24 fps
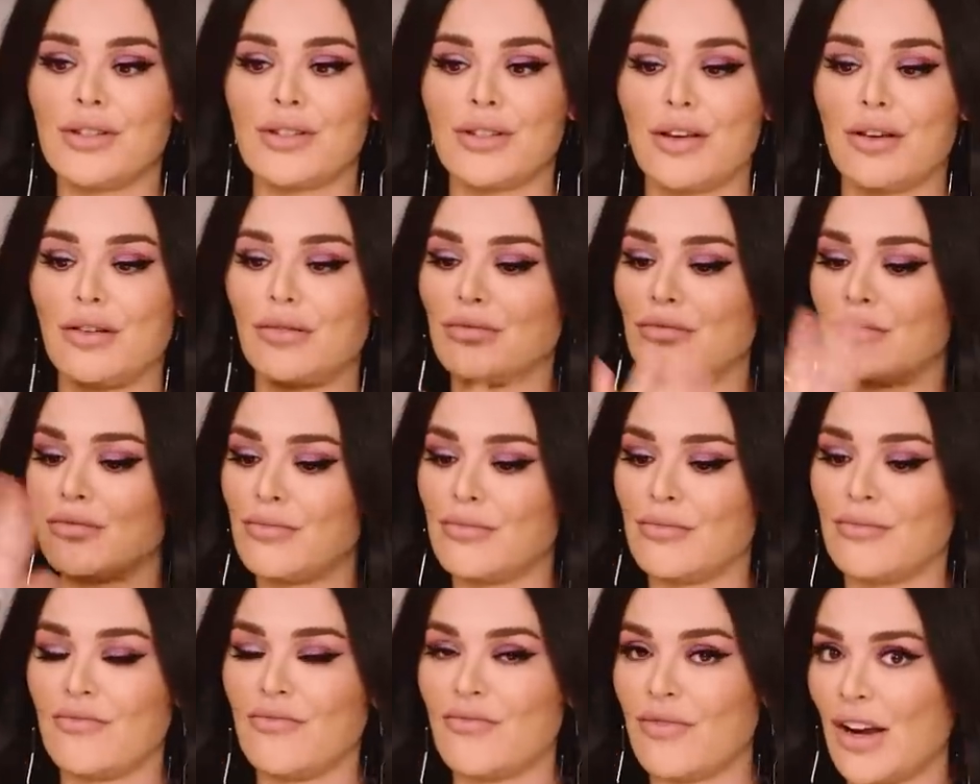So
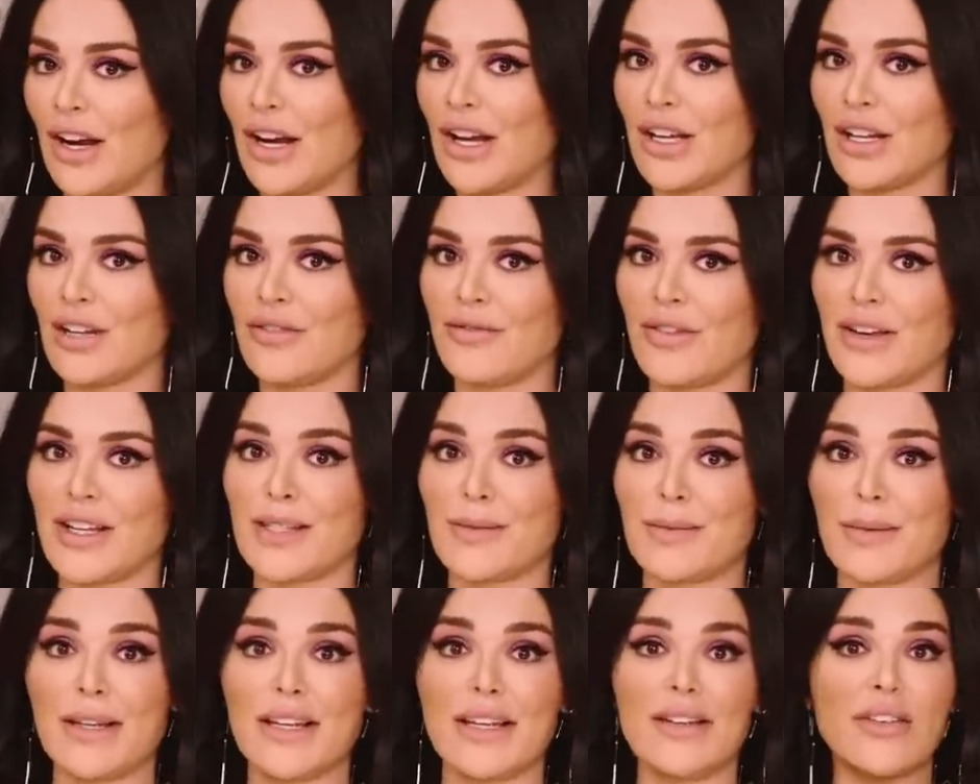very good
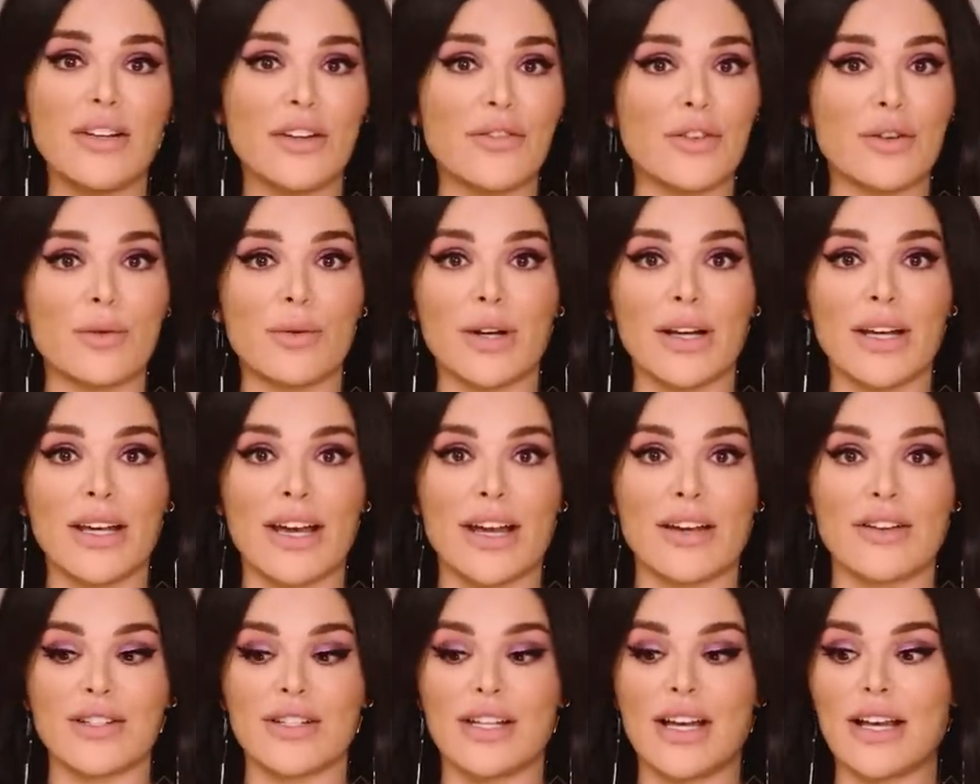investment. Even if you're
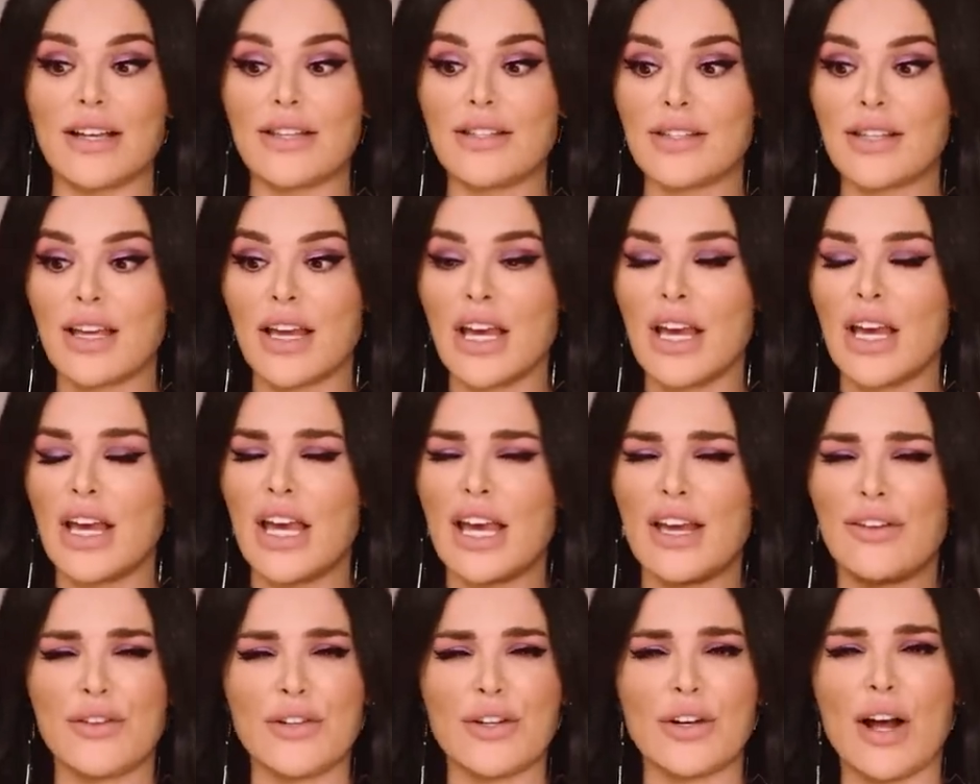working at your desk,
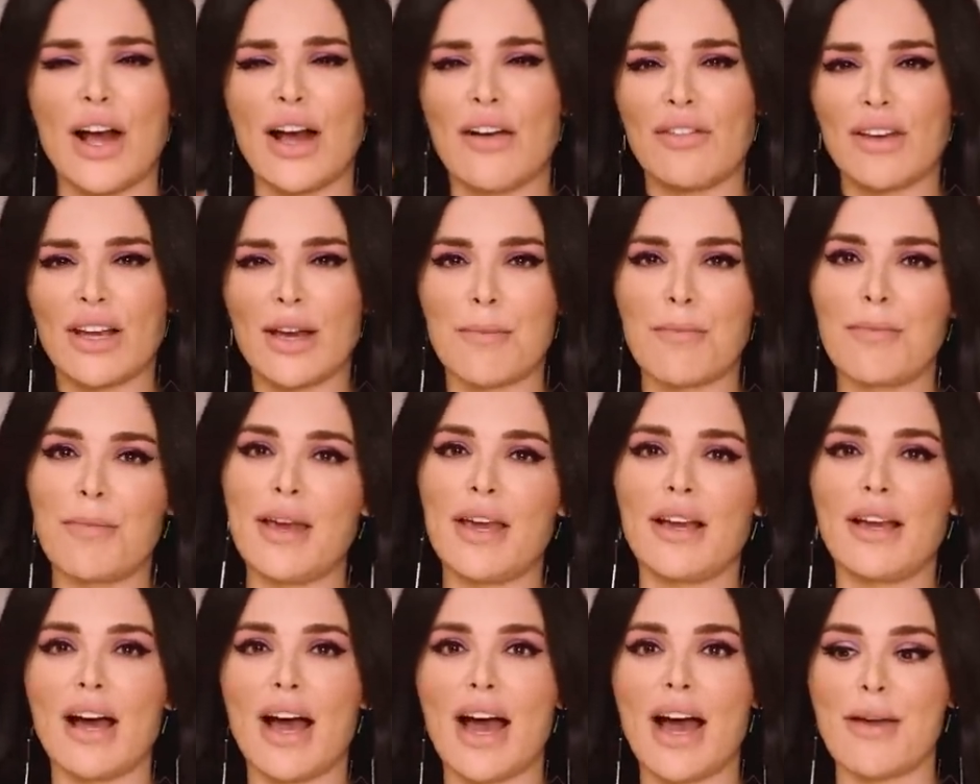if you don't have like a
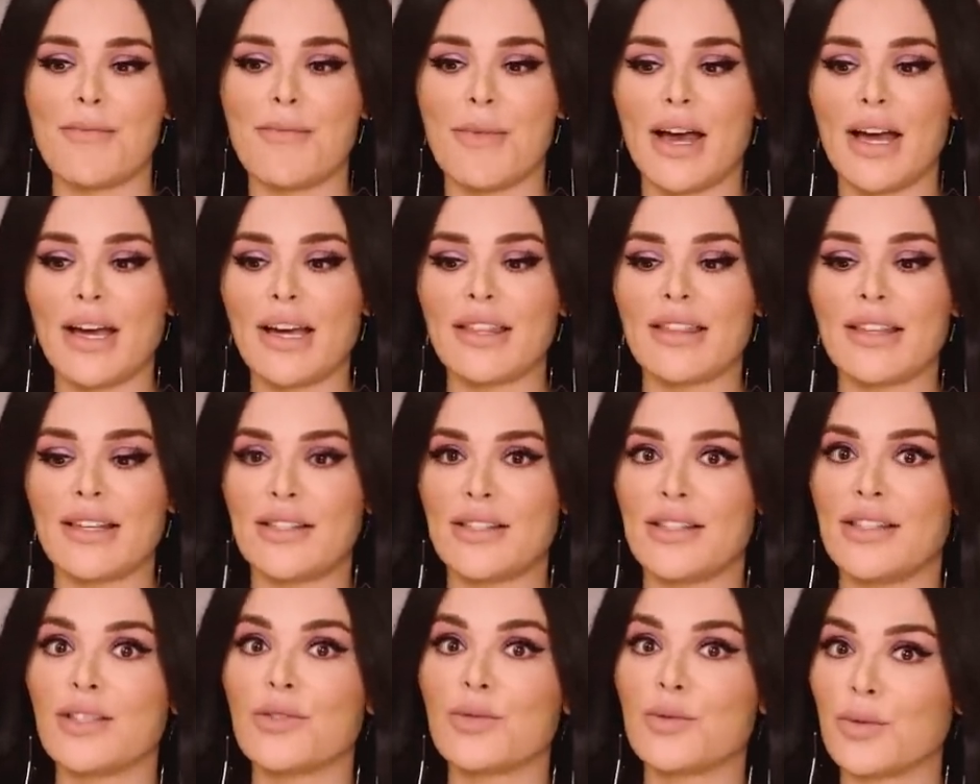big iMac,
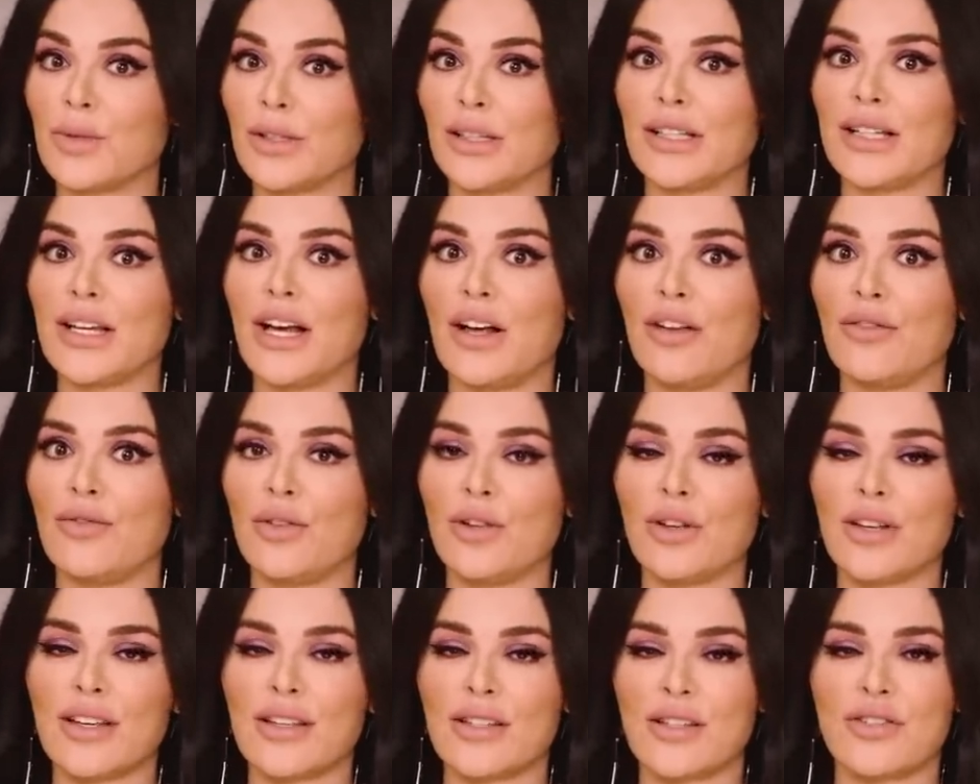this is really
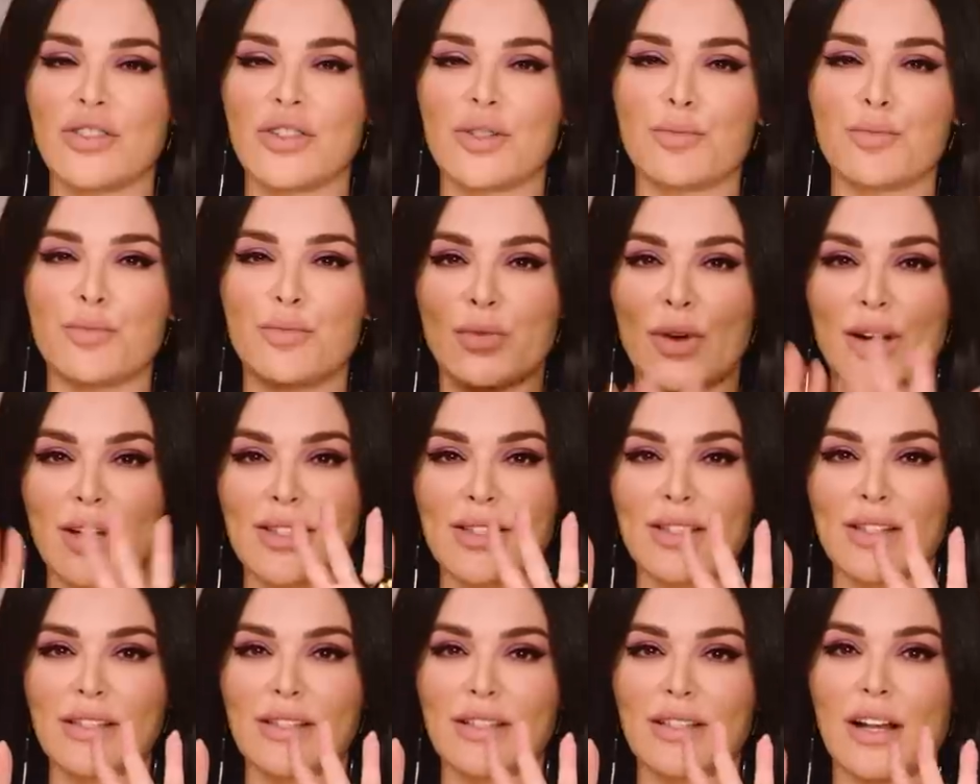helpful because it just
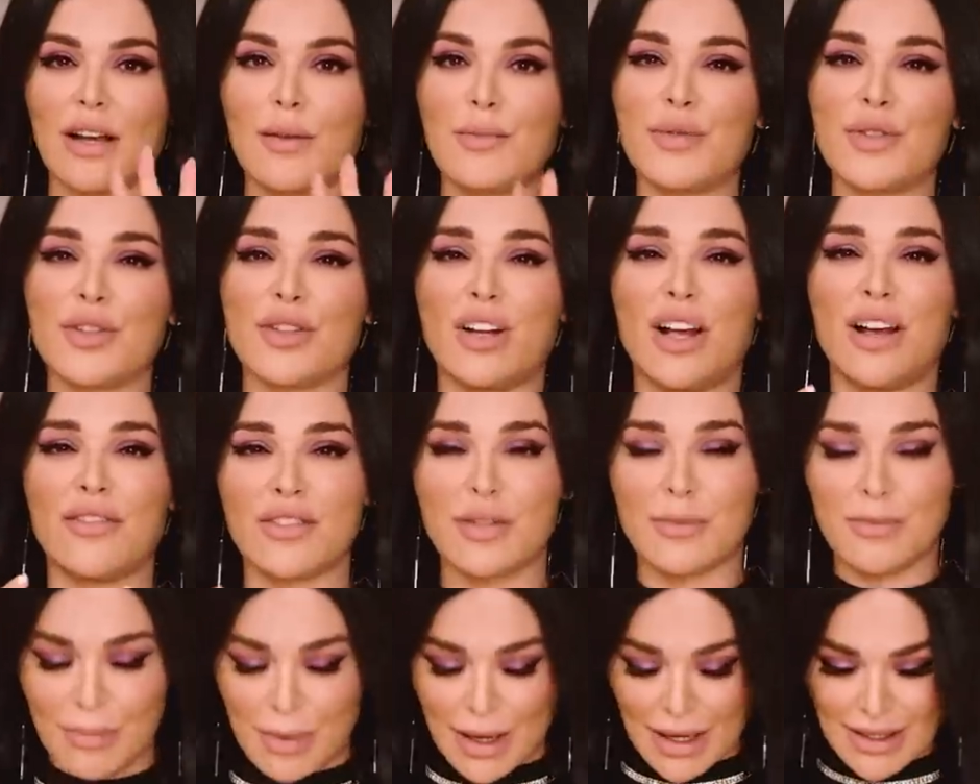raises it up so you don't
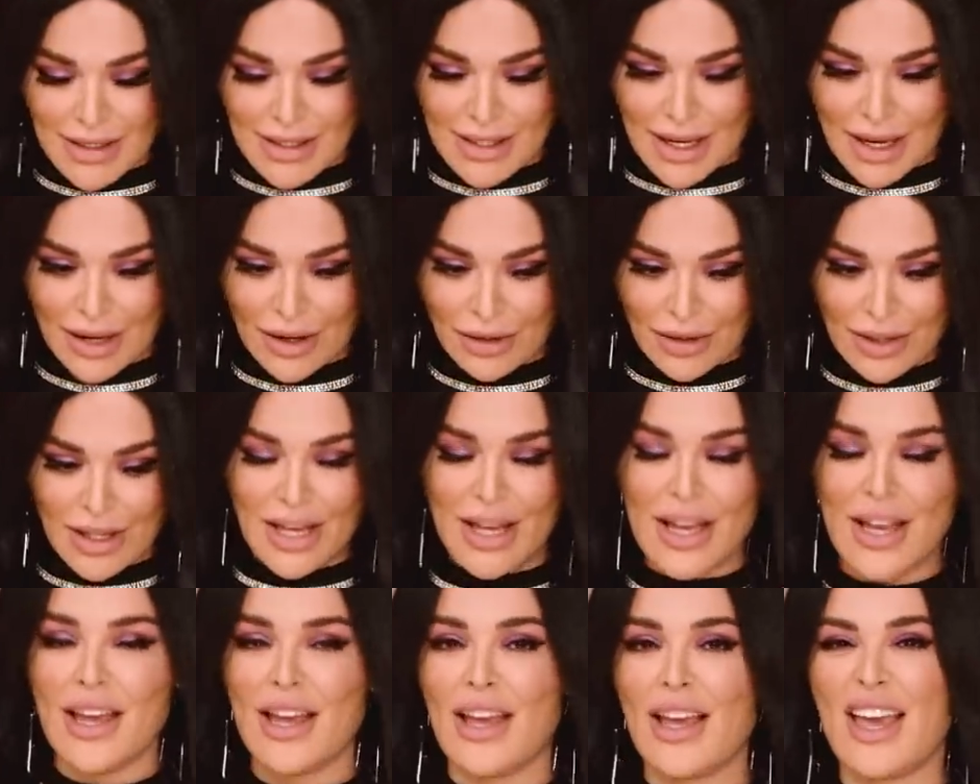have to bend down
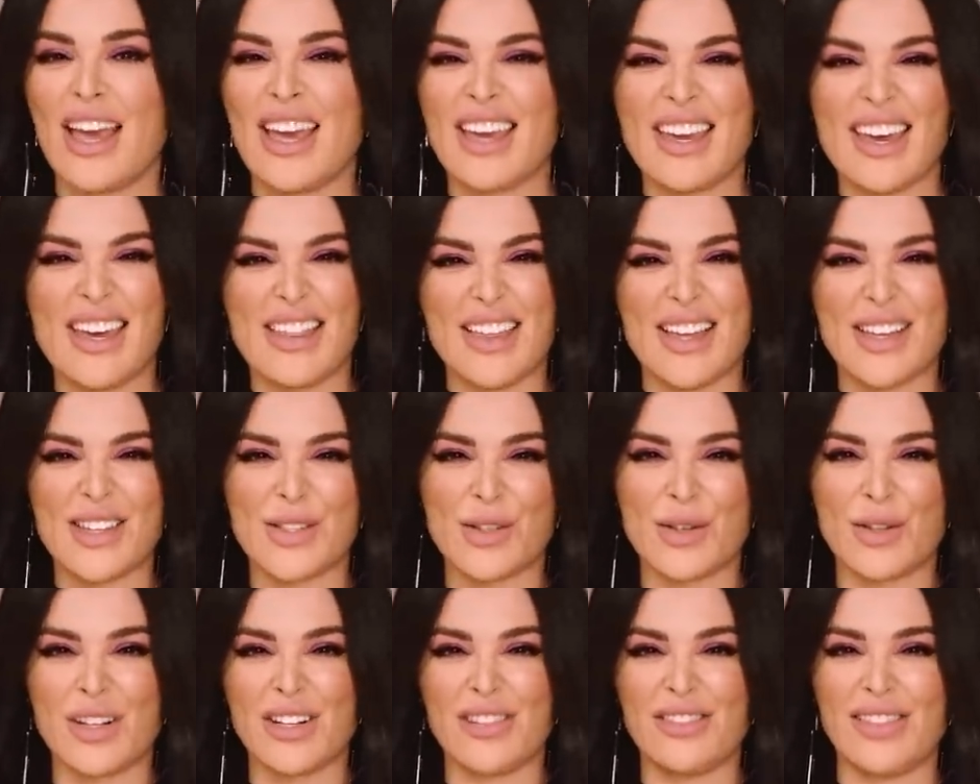and get that
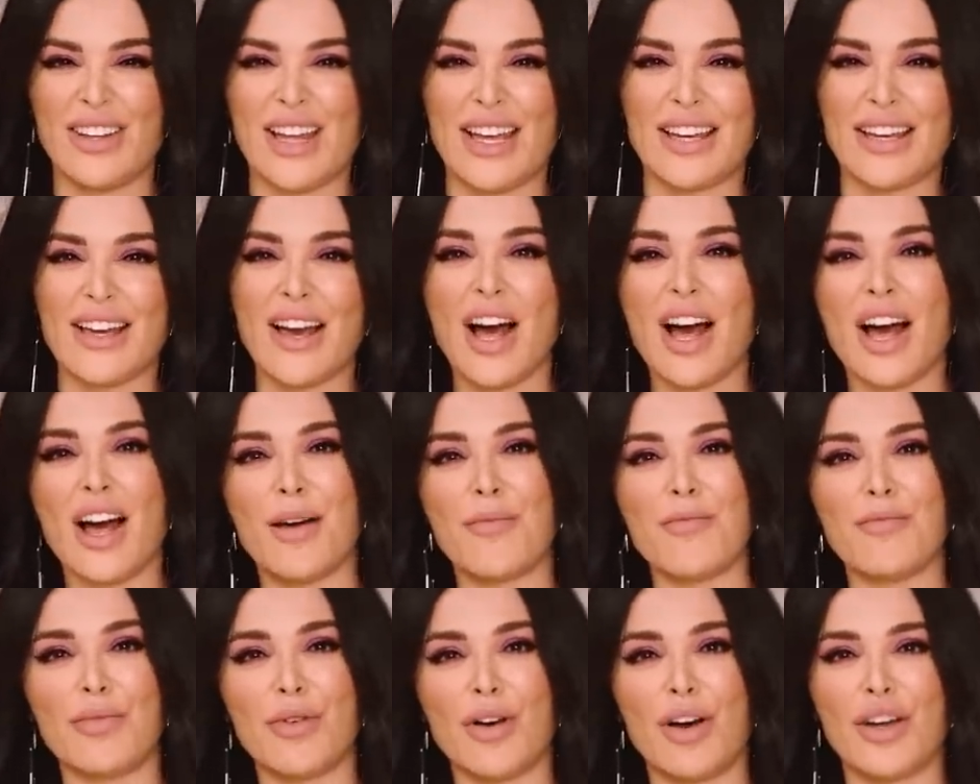sort of like
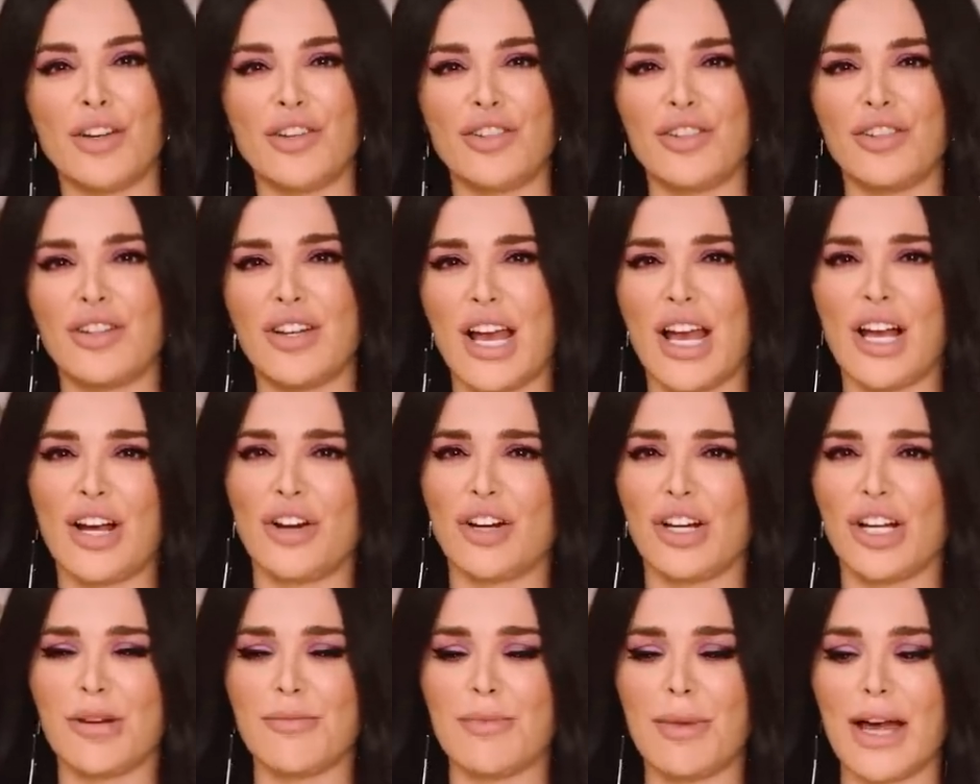hump on your neck
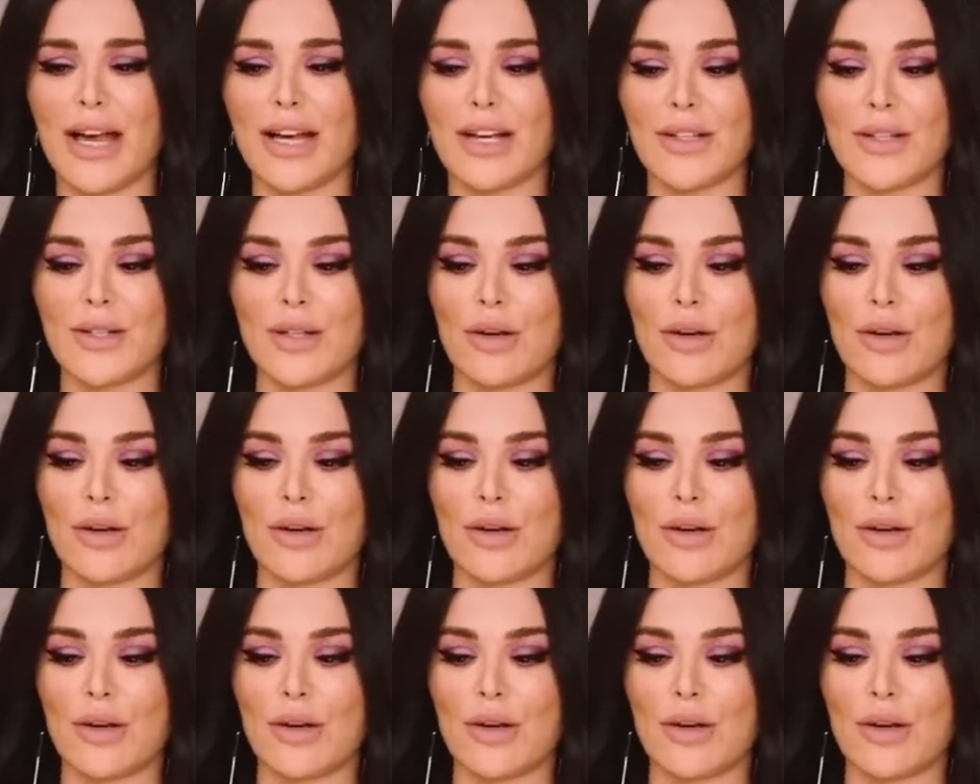or your back.